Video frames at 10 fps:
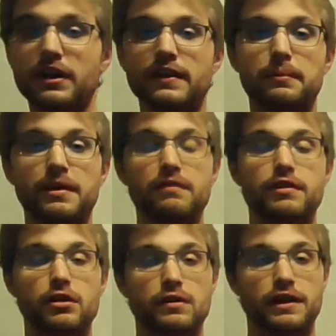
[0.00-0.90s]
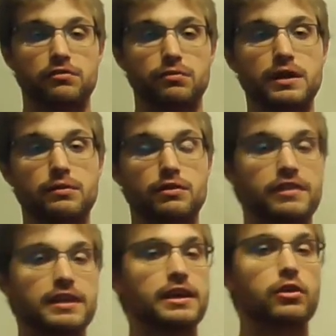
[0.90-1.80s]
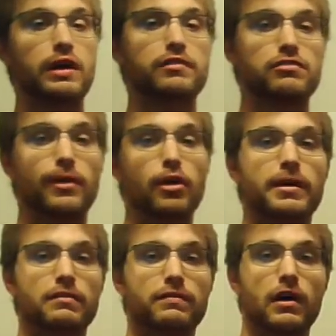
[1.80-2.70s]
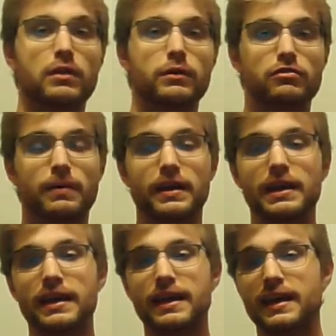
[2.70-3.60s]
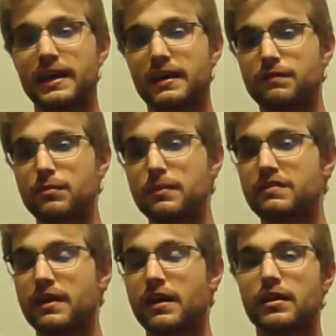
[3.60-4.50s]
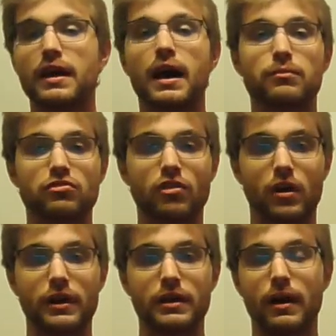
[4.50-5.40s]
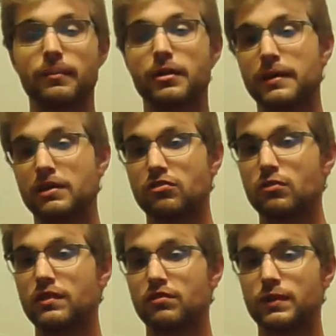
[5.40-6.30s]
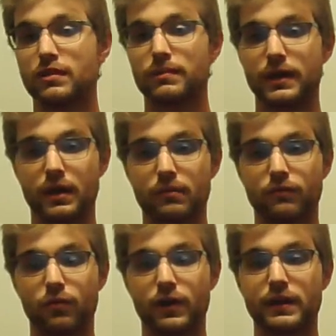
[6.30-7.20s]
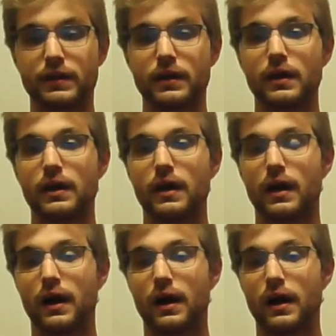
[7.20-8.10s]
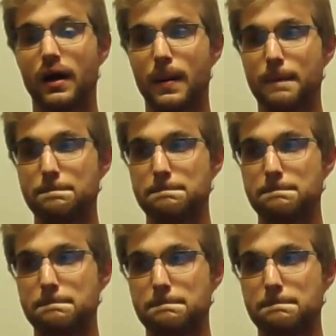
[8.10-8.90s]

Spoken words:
to not make a video last week. Once again, I know I have a small amount of followers, but if you missed out on it, I'm sorry. I'm going to make 2 this week to make up for it. I